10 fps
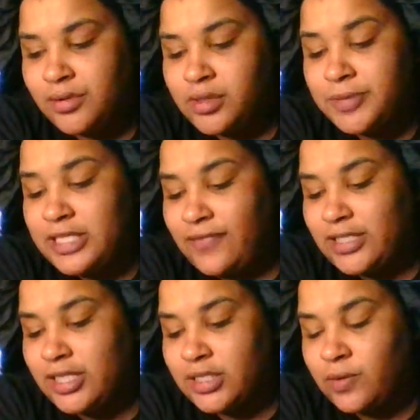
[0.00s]
Specific
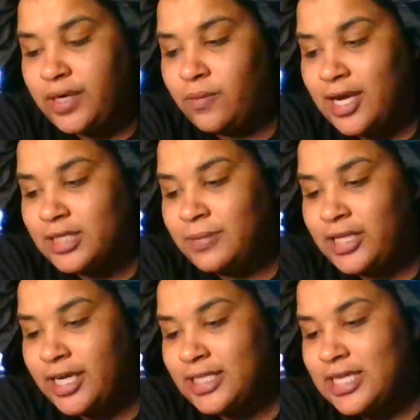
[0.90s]
to this Queen of Wands, but
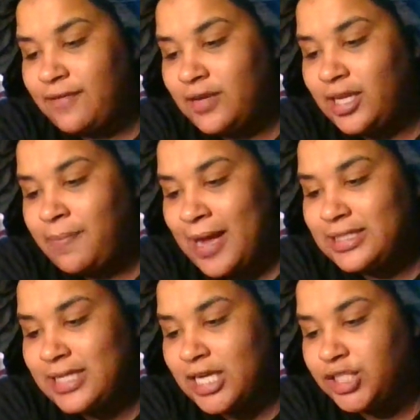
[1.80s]
there is definitely a
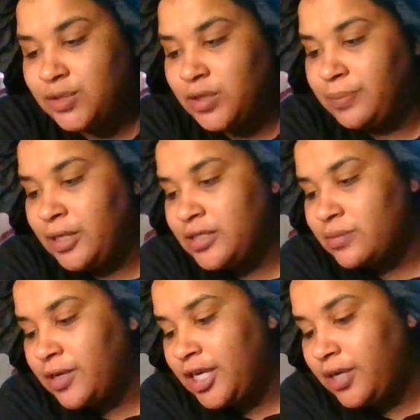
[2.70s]
Pisces, Cancer, Scorpio
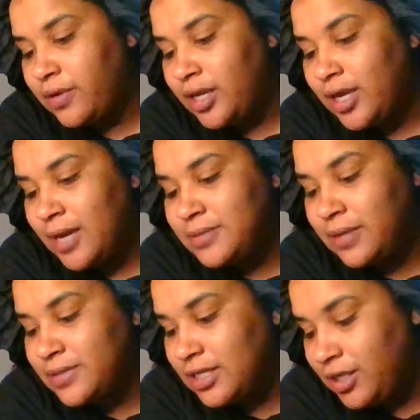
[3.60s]
somewhere in here with all the cups
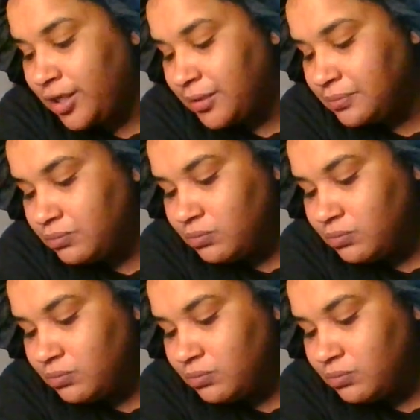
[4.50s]
that was in here.